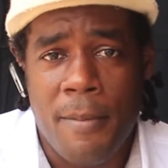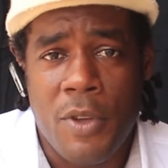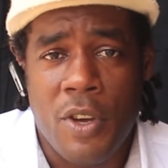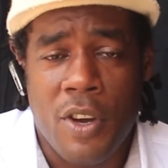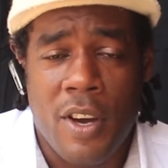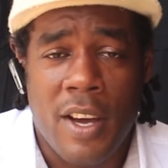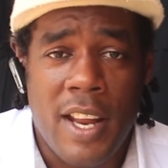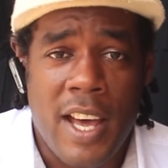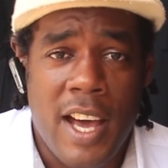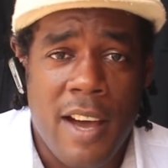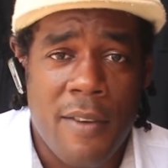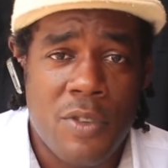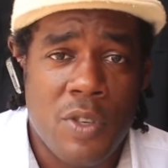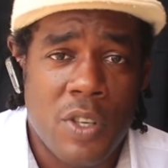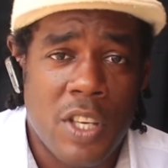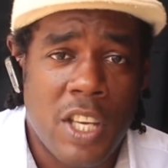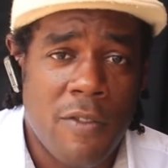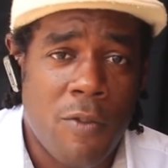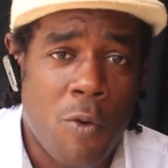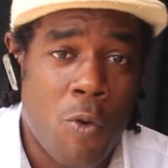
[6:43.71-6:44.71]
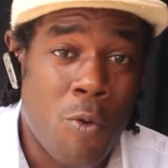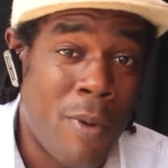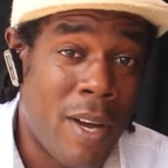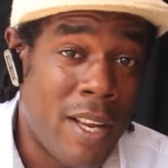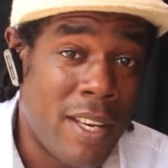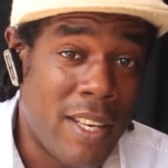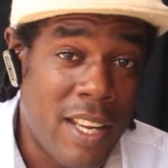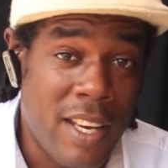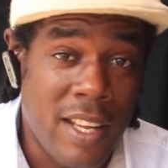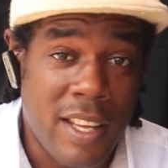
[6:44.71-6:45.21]
You're gonna have to give a
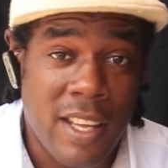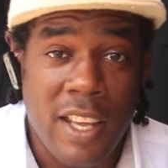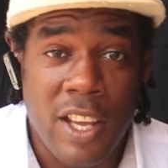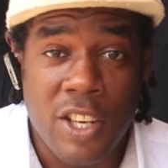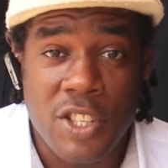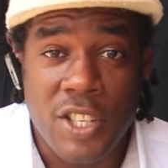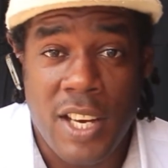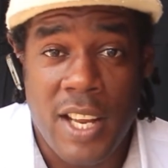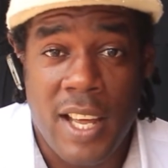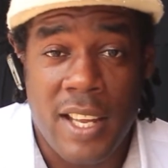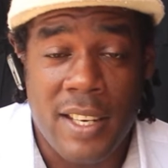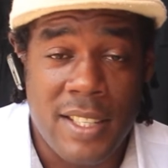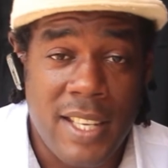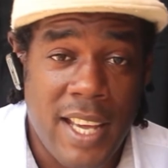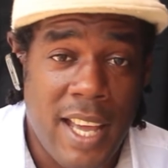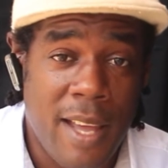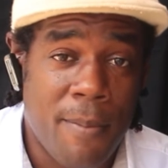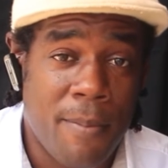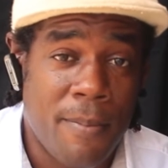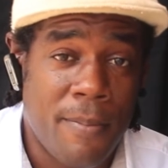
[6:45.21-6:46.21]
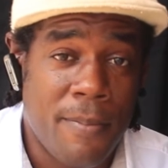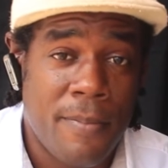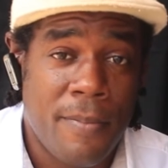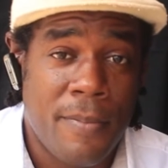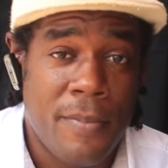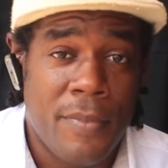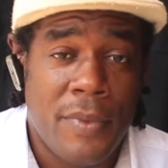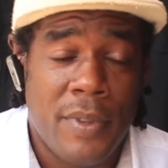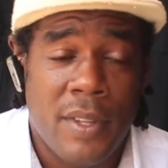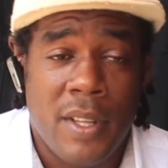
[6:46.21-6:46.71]
woman dedication and time,
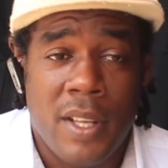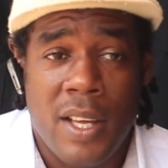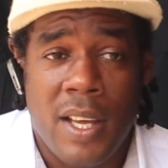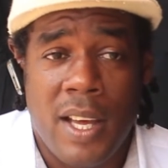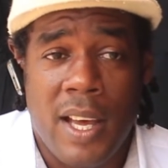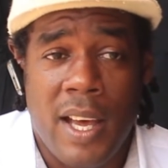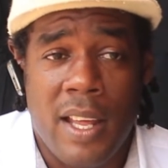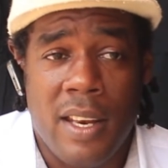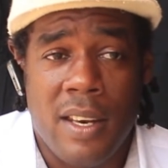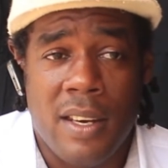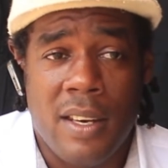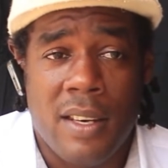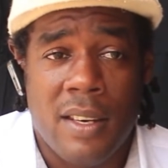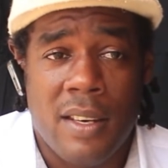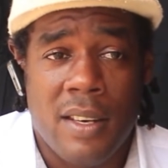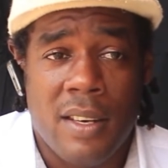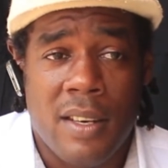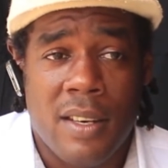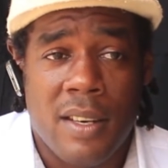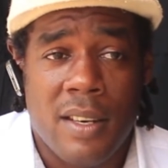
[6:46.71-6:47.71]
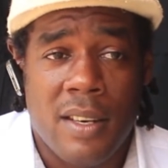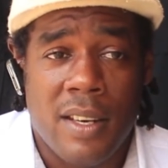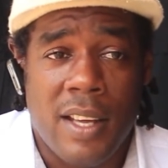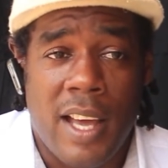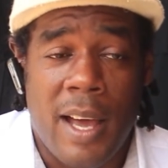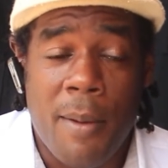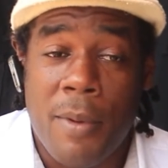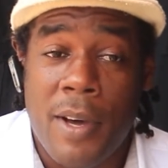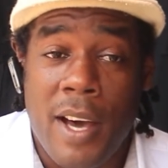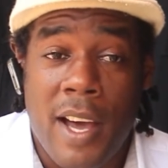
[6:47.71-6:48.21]
and
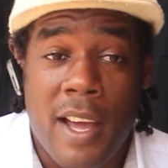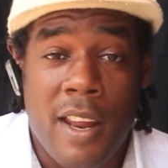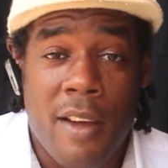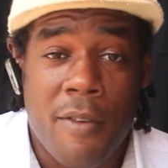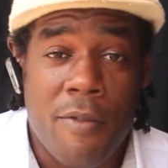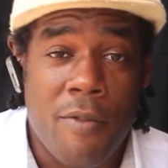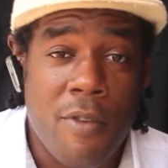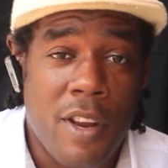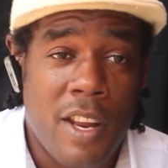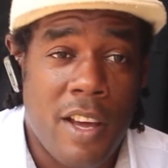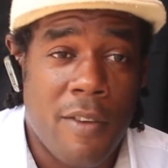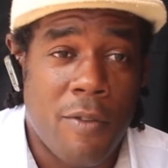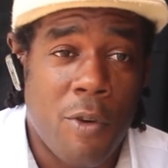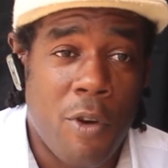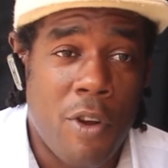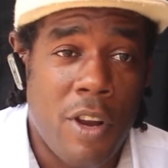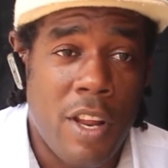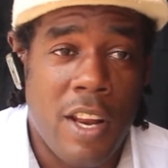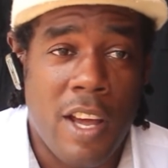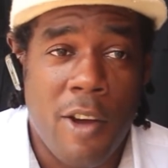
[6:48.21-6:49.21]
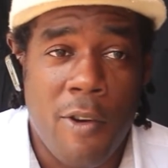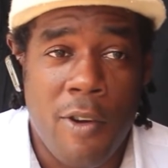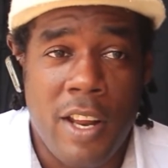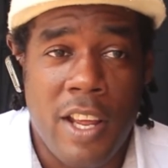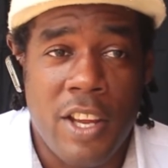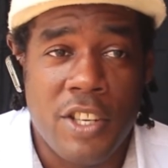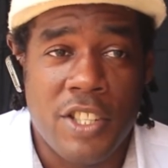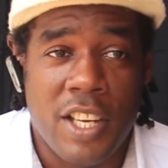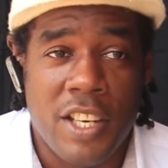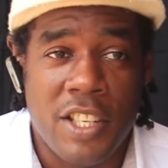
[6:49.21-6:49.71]
I'm kind of afraid of going in a
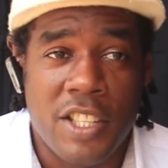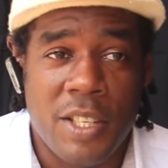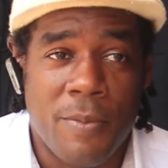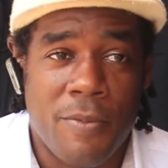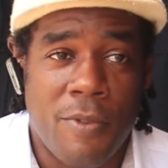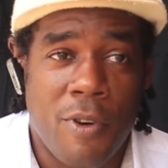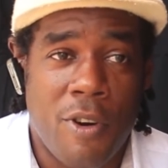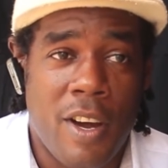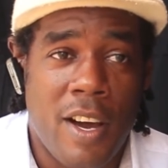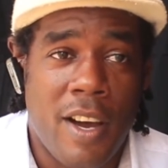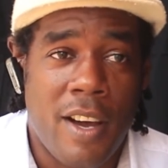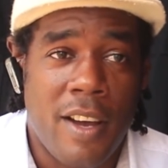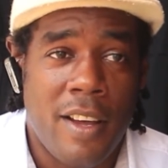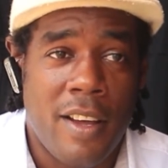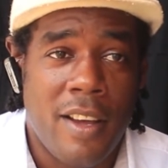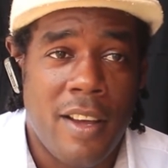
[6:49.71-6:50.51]
relationship for a